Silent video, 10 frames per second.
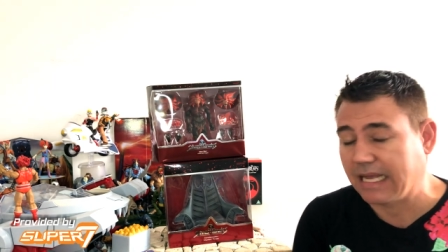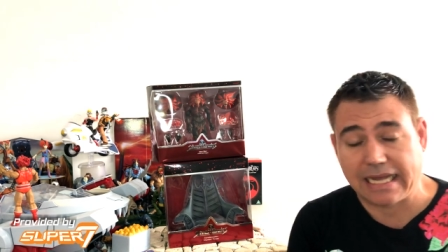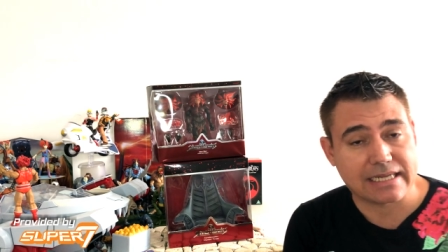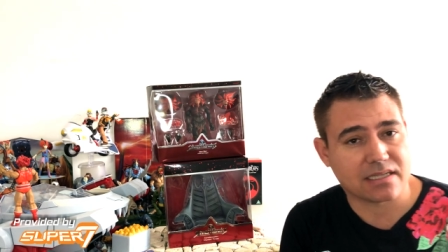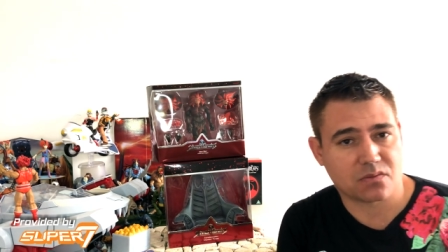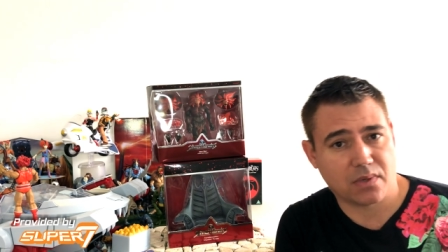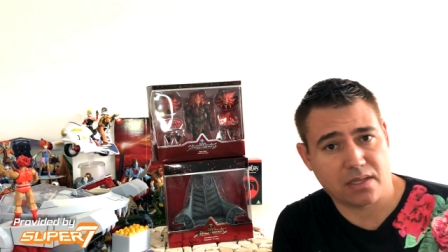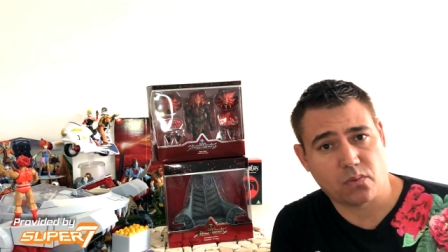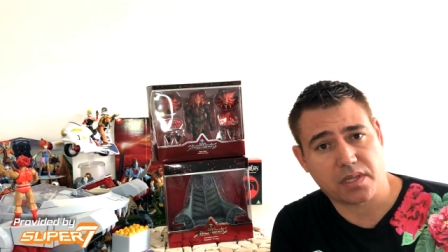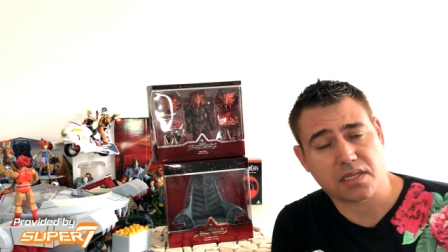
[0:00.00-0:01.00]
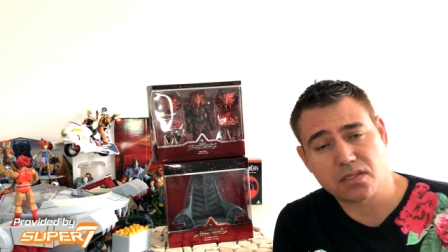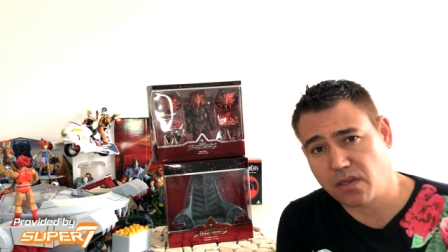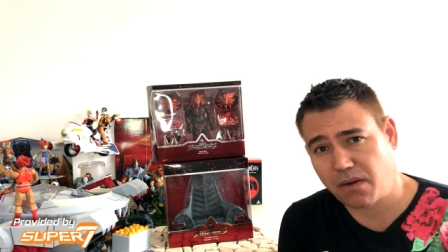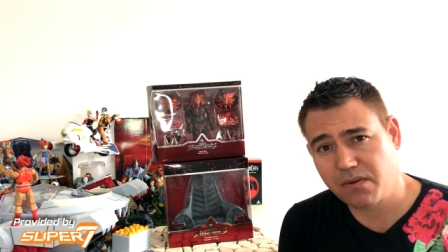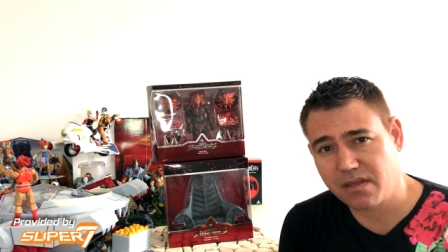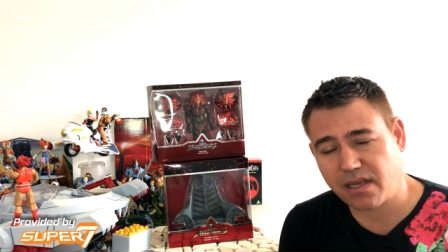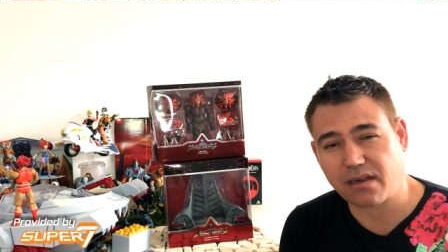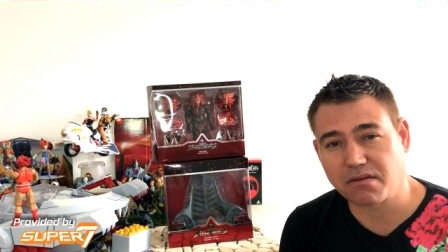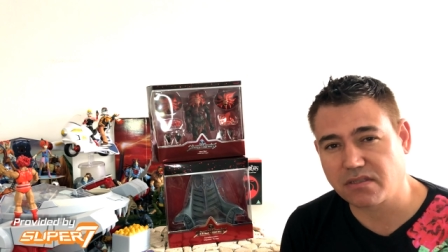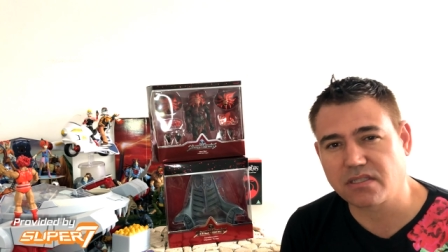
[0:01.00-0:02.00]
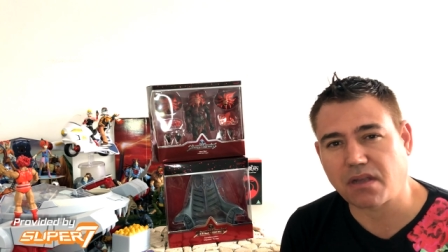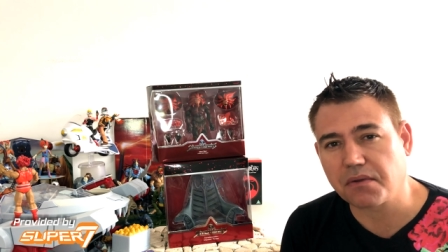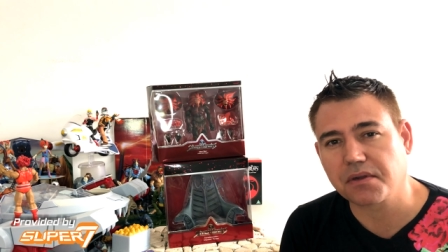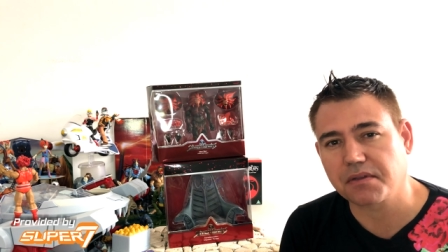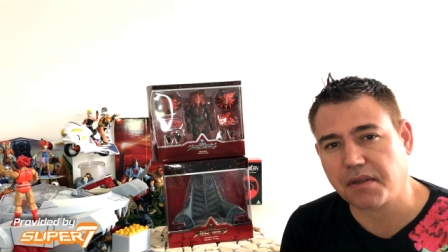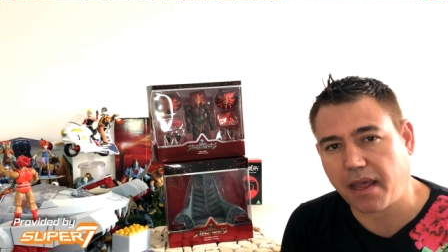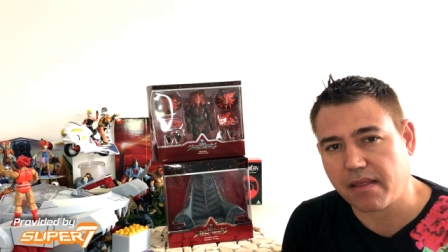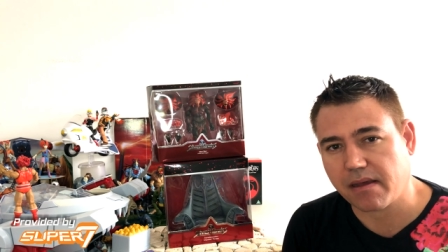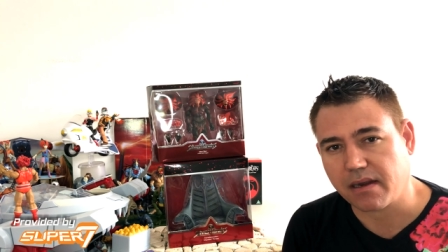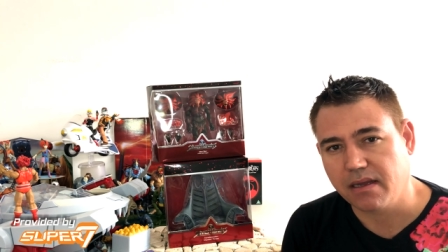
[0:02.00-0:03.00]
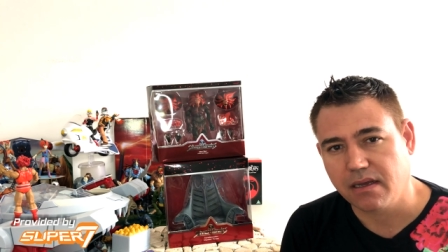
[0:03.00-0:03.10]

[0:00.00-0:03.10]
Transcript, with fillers: and as well with his throne. They go so good together.